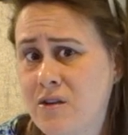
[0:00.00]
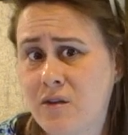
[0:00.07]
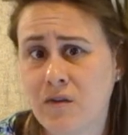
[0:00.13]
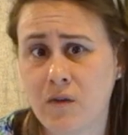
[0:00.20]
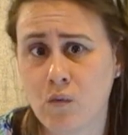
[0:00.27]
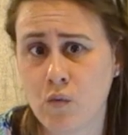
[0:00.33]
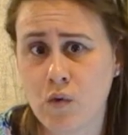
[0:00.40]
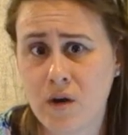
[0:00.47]
on
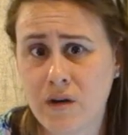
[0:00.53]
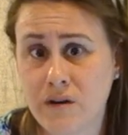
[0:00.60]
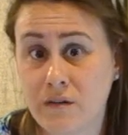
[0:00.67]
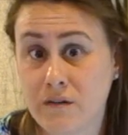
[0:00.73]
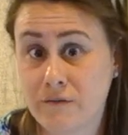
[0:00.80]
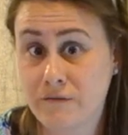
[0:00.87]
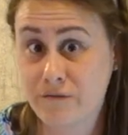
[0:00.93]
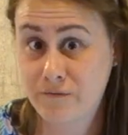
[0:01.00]
the one
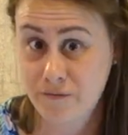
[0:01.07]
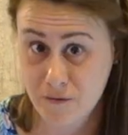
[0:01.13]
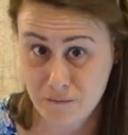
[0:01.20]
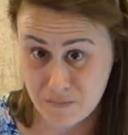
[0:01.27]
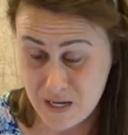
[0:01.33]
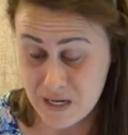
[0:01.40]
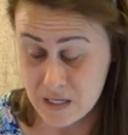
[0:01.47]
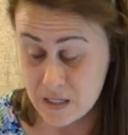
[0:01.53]
for
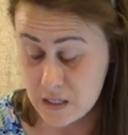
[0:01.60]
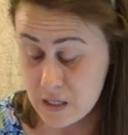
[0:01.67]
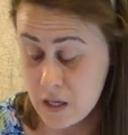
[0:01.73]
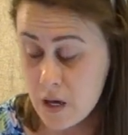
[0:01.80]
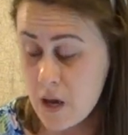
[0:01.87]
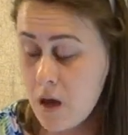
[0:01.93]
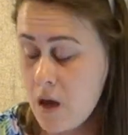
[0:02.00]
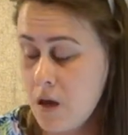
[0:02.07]
me.
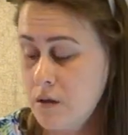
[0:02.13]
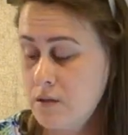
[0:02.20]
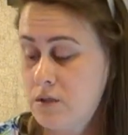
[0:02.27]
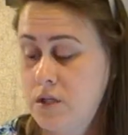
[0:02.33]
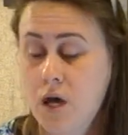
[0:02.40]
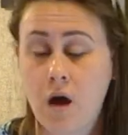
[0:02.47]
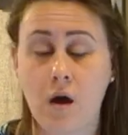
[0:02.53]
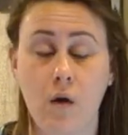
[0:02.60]

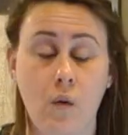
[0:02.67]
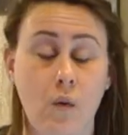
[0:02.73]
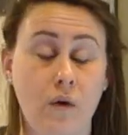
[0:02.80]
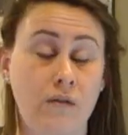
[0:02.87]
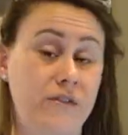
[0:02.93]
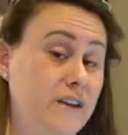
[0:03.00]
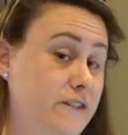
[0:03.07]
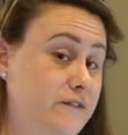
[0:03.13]
So
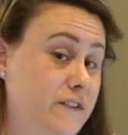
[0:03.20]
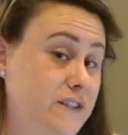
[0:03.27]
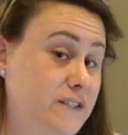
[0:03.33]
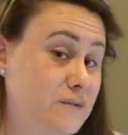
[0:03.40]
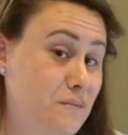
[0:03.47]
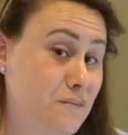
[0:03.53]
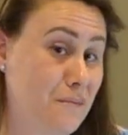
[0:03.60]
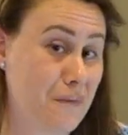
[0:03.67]
this
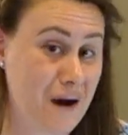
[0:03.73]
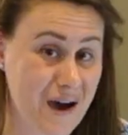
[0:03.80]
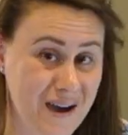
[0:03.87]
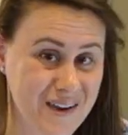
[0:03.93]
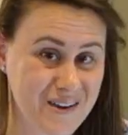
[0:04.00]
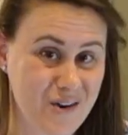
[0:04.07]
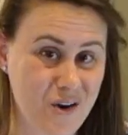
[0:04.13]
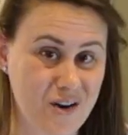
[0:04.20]
fits
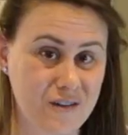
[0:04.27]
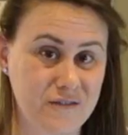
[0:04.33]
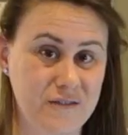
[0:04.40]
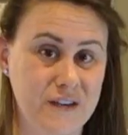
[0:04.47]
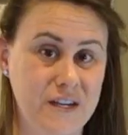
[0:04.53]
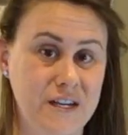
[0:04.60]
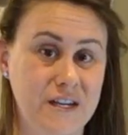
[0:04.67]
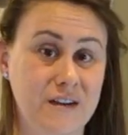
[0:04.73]
my
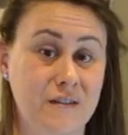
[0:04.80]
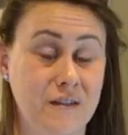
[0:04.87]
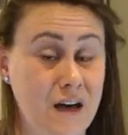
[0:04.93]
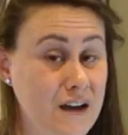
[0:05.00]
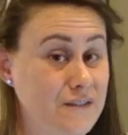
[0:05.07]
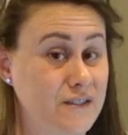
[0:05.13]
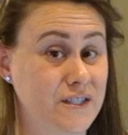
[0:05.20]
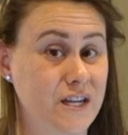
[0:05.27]
RV
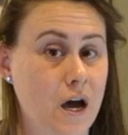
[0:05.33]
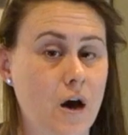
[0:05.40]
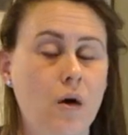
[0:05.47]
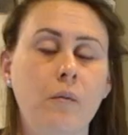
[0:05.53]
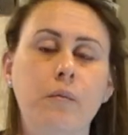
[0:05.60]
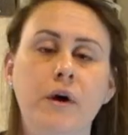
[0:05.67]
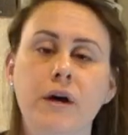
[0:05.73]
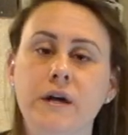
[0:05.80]

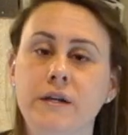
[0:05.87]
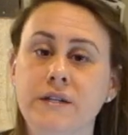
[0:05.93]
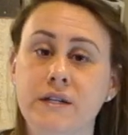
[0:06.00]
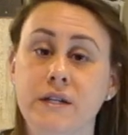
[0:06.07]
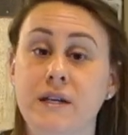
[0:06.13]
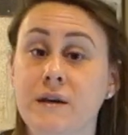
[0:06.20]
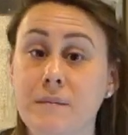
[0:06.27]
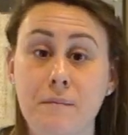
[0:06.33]
lifestyle, but
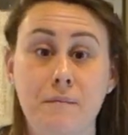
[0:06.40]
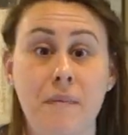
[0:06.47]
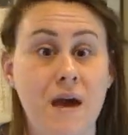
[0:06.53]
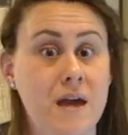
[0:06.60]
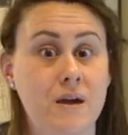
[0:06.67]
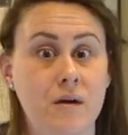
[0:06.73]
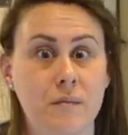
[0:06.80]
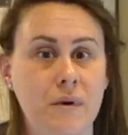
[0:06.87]
it
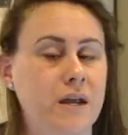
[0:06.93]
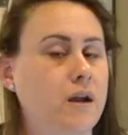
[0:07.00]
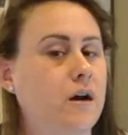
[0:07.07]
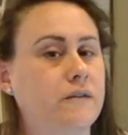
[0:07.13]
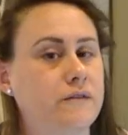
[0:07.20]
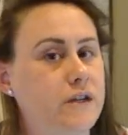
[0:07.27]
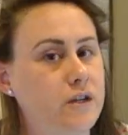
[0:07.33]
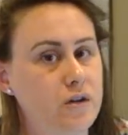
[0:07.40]
may or may
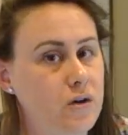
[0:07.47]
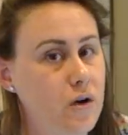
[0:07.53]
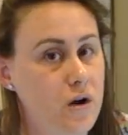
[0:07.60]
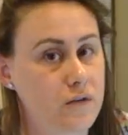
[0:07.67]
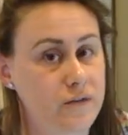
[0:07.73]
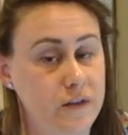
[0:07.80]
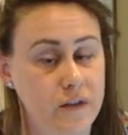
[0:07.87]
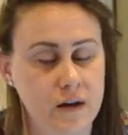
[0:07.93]
not fit your
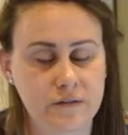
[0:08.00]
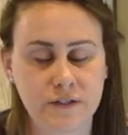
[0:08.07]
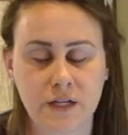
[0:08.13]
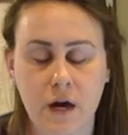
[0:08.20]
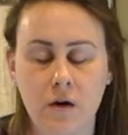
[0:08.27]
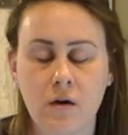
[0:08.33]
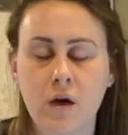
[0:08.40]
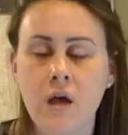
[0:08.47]
RV
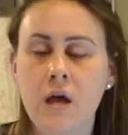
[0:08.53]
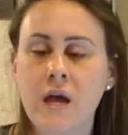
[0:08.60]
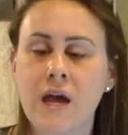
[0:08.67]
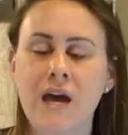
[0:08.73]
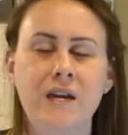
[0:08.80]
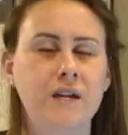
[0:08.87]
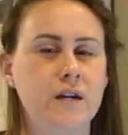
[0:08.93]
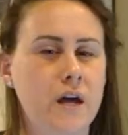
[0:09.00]
lifestyle.
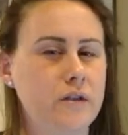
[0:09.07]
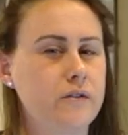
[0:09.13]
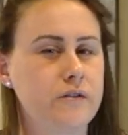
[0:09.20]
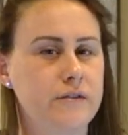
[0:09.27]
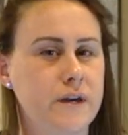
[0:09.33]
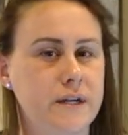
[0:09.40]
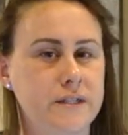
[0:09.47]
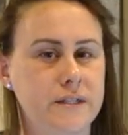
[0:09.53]
And another
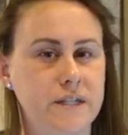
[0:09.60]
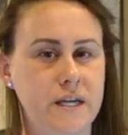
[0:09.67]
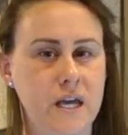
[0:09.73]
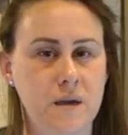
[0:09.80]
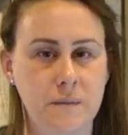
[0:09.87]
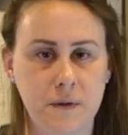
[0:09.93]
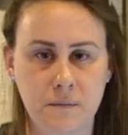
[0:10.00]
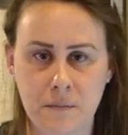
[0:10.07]
thing to
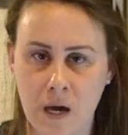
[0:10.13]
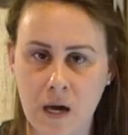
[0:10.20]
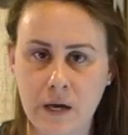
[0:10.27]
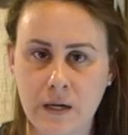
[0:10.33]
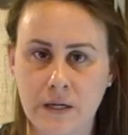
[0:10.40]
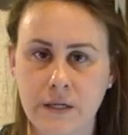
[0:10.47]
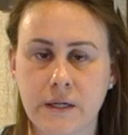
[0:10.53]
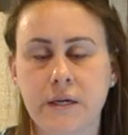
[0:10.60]
keep in
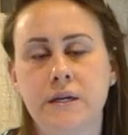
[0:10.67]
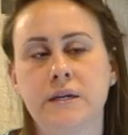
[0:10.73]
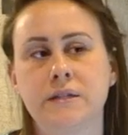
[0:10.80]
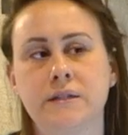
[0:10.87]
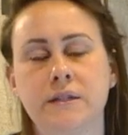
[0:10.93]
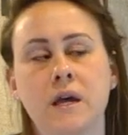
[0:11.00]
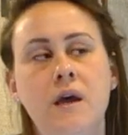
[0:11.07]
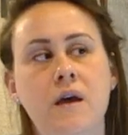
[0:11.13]
mind
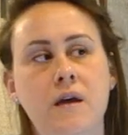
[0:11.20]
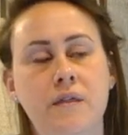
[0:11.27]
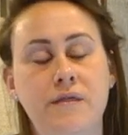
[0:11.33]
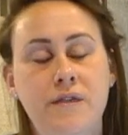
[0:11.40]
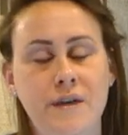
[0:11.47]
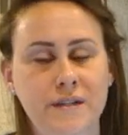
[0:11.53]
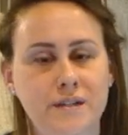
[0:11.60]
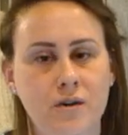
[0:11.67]
is
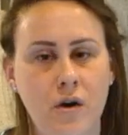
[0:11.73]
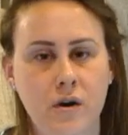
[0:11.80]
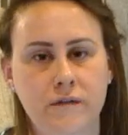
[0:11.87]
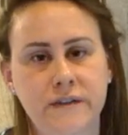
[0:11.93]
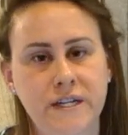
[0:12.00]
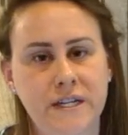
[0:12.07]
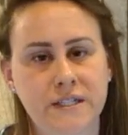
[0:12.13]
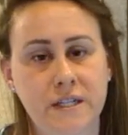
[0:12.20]
this
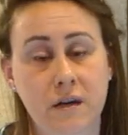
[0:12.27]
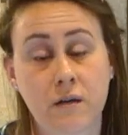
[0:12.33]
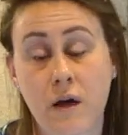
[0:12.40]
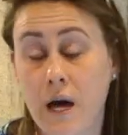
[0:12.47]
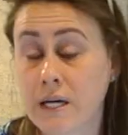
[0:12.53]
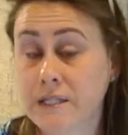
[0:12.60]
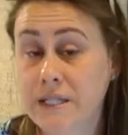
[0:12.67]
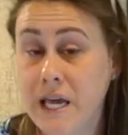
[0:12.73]
RV is a
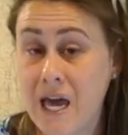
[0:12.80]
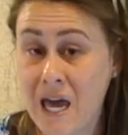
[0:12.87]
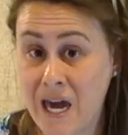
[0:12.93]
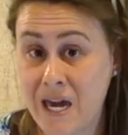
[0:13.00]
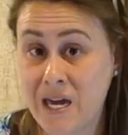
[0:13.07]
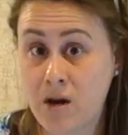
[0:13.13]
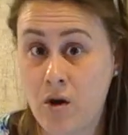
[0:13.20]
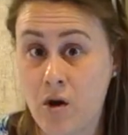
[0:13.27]
Class
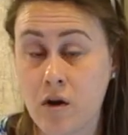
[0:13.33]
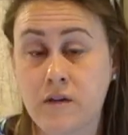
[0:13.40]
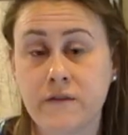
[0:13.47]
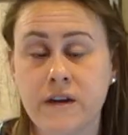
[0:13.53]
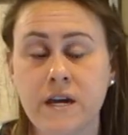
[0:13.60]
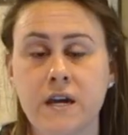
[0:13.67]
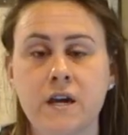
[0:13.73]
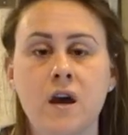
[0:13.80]
A
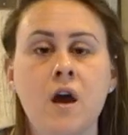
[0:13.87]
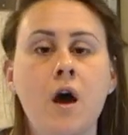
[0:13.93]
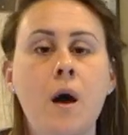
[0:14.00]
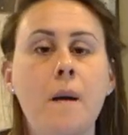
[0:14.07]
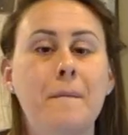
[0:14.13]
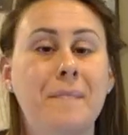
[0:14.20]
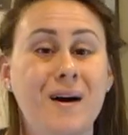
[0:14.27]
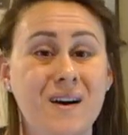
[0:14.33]
RV,
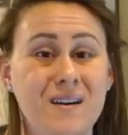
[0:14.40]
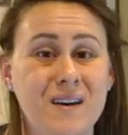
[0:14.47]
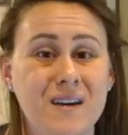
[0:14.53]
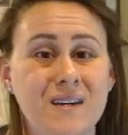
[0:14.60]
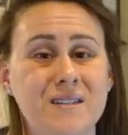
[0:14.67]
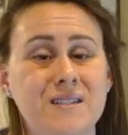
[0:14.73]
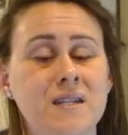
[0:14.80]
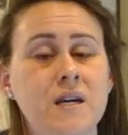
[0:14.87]

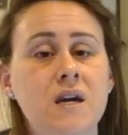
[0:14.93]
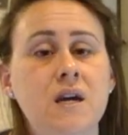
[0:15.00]
but